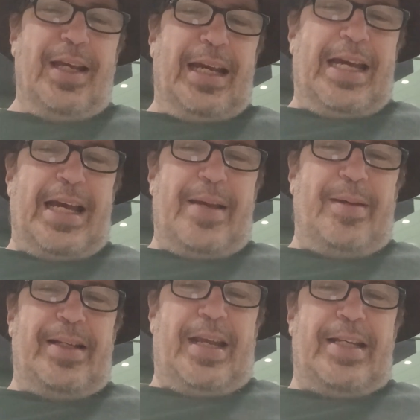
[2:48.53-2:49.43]

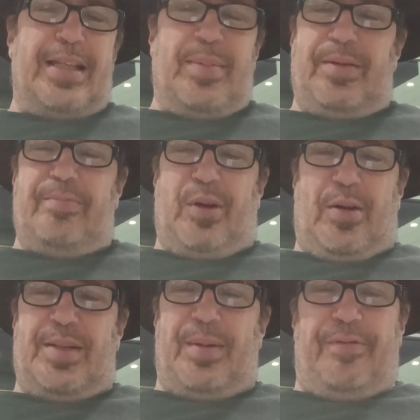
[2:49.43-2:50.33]
And it's a
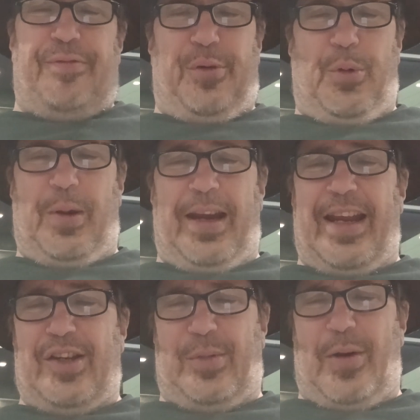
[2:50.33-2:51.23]
bit furry,
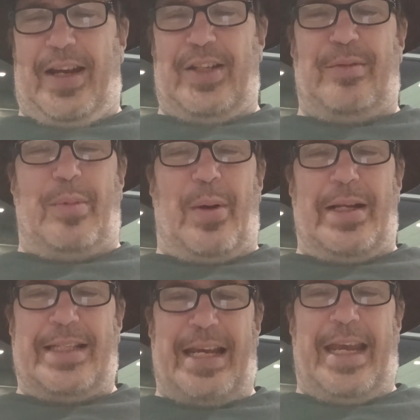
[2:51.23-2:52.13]
as you
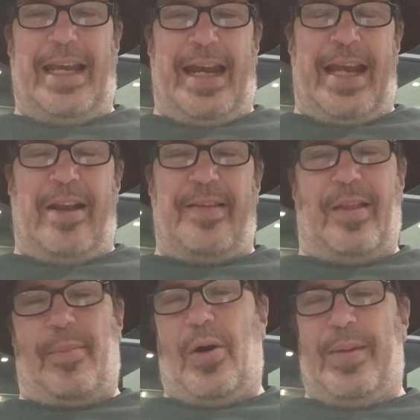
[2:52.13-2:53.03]
might say, and I think
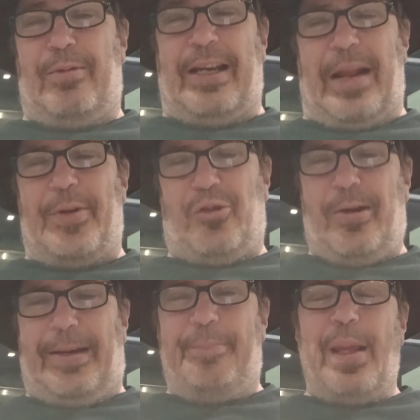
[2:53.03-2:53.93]
they might be running up a
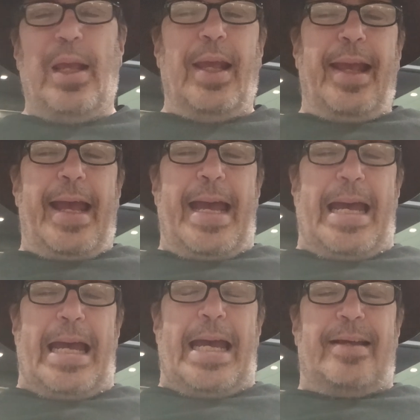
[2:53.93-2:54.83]
tree,
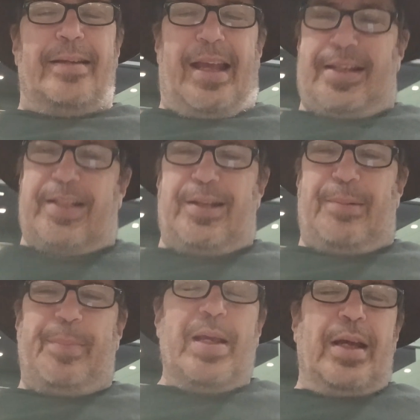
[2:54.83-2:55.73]
as you
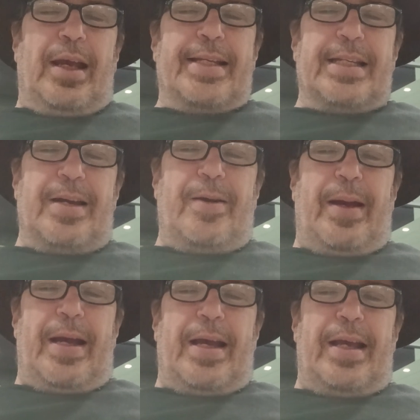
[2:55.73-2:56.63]
do.
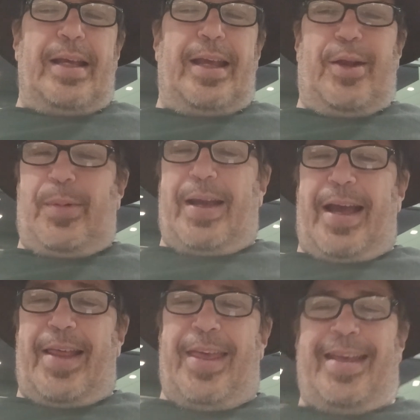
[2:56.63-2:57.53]
So here we are.
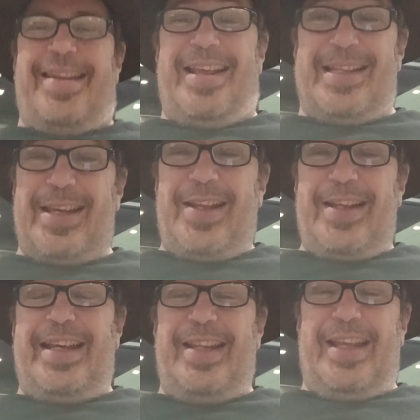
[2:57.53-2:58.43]
That's
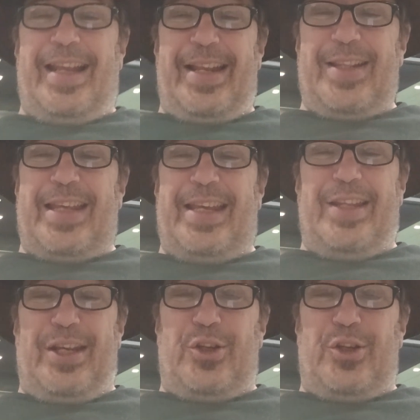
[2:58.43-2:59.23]
the